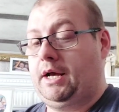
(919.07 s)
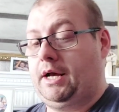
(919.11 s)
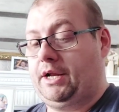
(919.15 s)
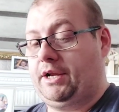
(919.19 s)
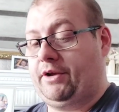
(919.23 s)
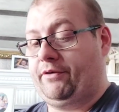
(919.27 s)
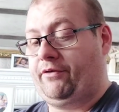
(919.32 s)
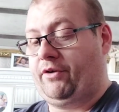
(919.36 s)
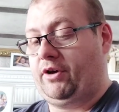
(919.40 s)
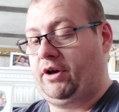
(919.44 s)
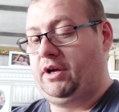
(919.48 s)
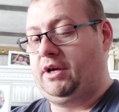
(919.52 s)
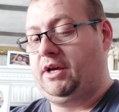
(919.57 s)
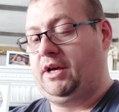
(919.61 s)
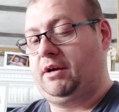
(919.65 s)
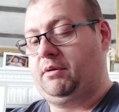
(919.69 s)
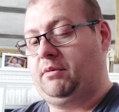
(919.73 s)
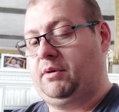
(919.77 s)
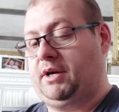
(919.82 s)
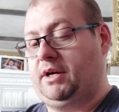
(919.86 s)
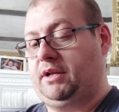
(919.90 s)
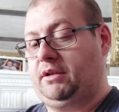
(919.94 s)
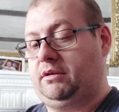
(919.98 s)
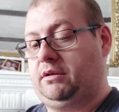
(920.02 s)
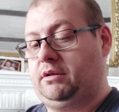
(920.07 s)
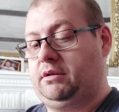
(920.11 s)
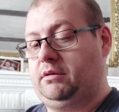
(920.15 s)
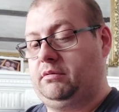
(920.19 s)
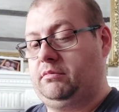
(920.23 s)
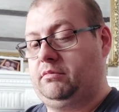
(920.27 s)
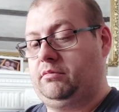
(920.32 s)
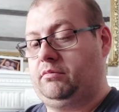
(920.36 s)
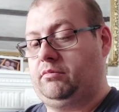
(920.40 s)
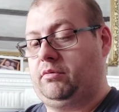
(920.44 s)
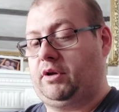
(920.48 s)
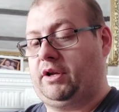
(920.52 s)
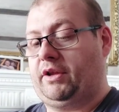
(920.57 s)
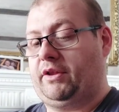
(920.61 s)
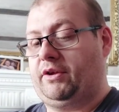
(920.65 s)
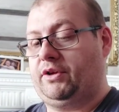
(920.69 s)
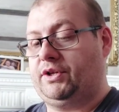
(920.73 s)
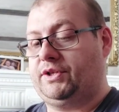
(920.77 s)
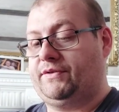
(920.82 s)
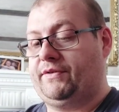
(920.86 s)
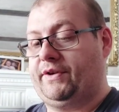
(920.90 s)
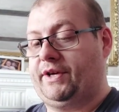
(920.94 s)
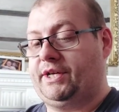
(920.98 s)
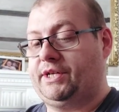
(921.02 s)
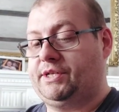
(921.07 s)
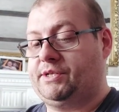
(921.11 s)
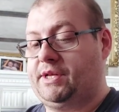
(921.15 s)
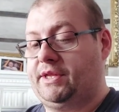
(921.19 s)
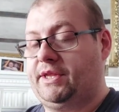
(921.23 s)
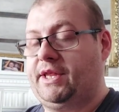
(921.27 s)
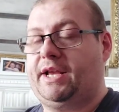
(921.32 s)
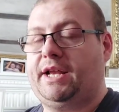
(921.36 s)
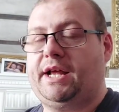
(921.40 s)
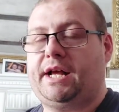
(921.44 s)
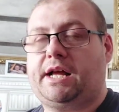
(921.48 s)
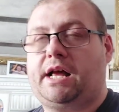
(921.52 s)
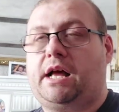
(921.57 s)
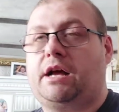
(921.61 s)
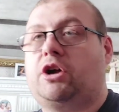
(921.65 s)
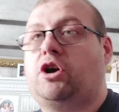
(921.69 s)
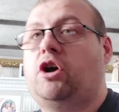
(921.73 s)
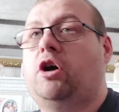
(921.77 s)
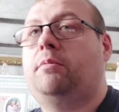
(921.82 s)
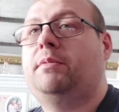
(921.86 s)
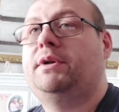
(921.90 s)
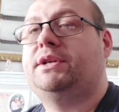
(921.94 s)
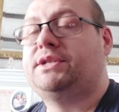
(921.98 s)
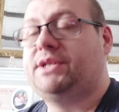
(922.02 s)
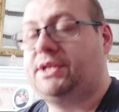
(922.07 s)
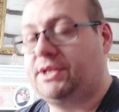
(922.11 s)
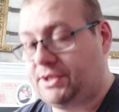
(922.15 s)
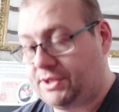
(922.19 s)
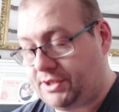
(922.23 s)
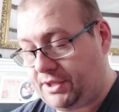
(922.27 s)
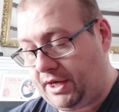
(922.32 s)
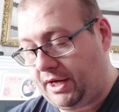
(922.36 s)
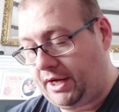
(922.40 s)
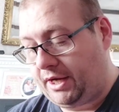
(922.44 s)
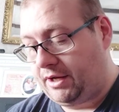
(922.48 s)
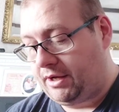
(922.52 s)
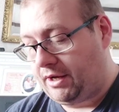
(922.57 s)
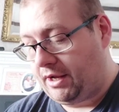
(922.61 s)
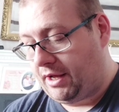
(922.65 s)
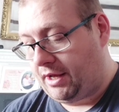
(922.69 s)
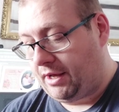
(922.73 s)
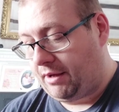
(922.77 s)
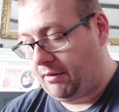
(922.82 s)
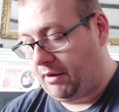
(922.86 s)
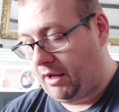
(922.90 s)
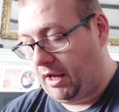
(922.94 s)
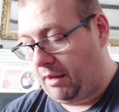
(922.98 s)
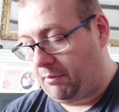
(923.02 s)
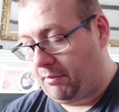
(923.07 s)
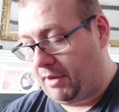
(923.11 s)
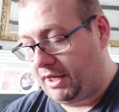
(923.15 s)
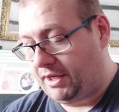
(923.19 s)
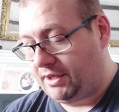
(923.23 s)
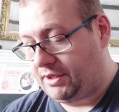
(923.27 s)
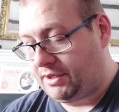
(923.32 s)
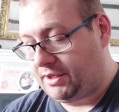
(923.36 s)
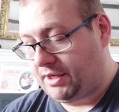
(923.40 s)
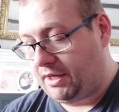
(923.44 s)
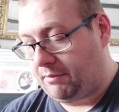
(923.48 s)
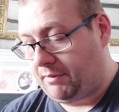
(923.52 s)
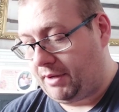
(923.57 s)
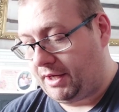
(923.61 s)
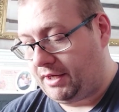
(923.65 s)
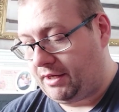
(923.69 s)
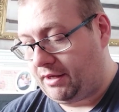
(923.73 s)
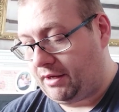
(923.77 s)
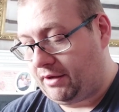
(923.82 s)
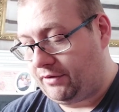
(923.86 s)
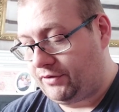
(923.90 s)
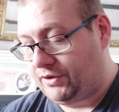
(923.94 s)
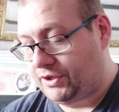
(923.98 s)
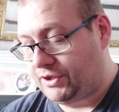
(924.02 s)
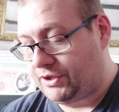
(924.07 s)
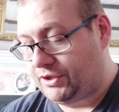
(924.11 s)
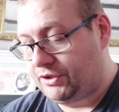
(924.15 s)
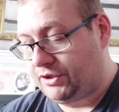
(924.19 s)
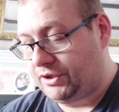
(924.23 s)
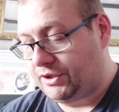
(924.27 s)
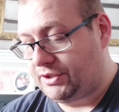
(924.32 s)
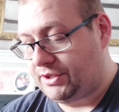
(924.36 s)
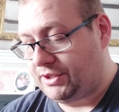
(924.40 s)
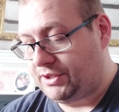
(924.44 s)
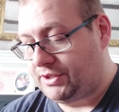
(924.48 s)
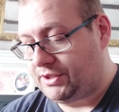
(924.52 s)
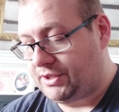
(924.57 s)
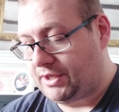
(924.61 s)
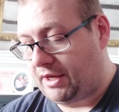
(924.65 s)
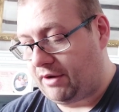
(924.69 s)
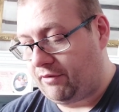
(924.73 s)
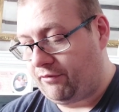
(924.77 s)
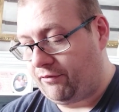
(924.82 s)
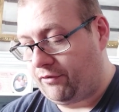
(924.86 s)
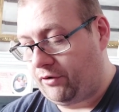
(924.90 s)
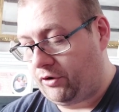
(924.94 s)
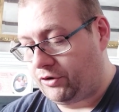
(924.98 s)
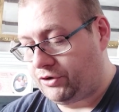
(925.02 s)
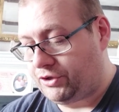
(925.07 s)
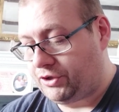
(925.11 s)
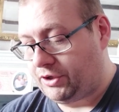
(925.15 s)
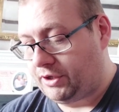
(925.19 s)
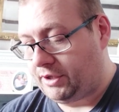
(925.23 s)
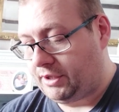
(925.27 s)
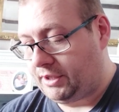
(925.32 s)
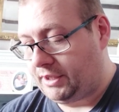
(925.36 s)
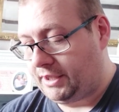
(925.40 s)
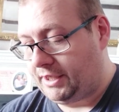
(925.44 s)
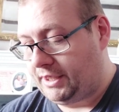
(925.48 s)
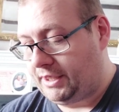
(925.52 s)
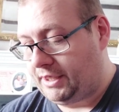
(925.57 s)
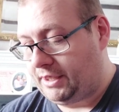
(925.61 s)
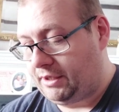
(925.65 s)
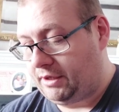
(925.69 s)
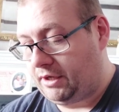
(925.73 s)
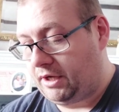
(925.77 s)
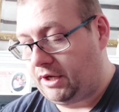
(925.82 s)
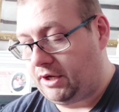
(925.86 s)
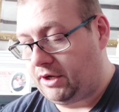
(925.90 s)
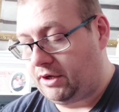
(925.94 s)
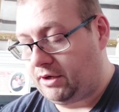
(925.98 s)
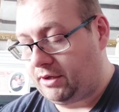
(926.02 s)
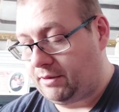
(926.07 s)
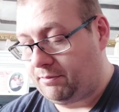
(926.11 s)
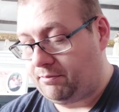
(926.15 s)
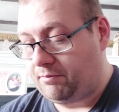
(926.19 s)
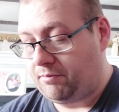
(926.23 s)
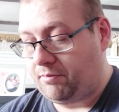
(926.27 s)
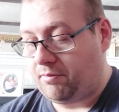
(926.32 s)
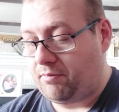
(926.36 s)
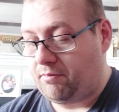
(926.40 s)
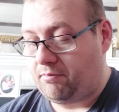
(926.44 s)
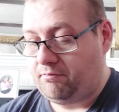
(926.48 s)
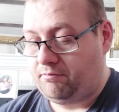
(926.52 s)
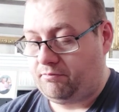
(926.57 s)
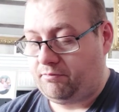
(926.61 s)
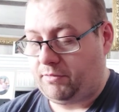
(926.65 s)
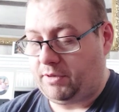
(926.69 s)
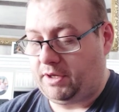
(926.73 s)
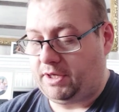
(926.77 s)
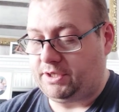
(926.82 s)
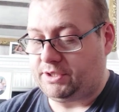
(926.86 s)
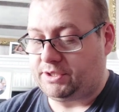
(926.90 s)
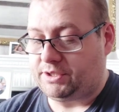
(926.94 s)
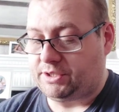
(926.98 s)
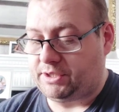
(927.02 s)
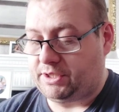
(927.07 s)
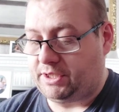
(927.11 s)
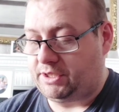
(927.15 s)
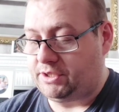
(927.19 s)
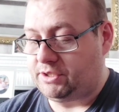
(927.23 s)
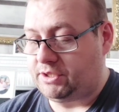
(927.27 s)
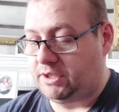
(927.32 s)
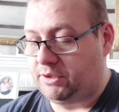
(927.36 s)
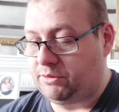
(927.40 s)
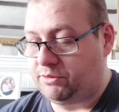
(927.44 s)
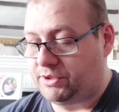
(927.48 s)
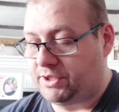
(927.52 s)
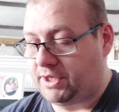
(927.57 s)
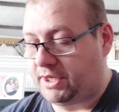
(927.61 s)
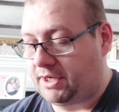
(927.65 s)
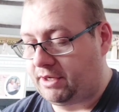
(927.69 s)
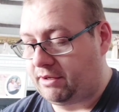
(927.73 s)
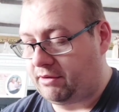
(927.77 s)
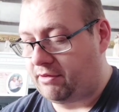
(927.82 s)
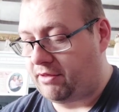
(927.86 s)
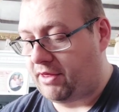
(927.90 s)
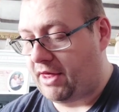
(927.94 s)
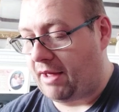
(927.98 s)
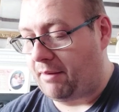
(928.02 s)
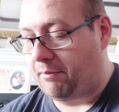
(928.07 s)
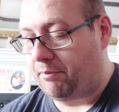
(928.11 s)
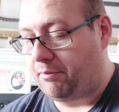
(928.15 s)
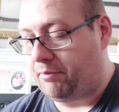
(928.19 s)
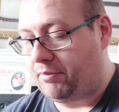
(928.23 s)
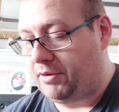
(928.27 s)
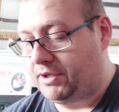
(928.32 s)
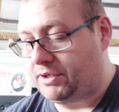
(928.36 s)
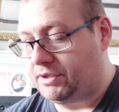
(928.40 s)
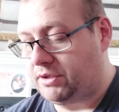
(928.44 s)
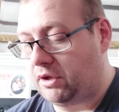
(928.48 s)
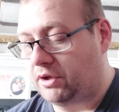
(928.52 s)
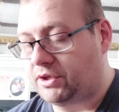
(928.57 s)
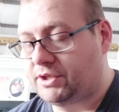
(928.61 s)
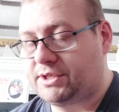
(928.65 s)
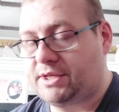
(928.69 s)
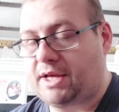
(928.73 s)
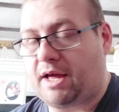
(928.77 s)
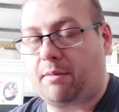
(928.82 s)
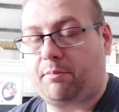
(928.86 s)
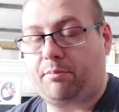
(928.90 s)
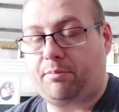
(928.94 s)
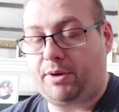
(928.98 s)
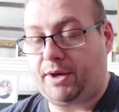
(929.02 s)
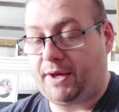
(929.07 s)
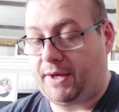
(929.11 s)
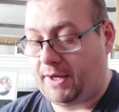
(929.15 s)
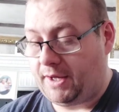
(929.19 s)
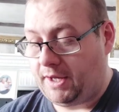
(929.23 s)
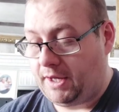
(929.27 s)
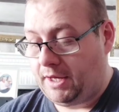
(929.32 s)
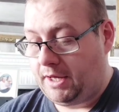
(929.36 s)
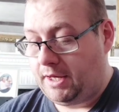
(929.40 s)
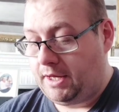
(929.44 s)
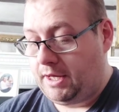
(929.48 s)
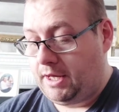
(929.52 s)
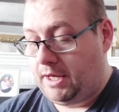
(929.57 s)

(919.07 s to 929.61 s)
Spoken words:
And I thought, oh, well, one of those things. And then I commented saying, I just noticed that, unfortunately, you know, he's lost that bit.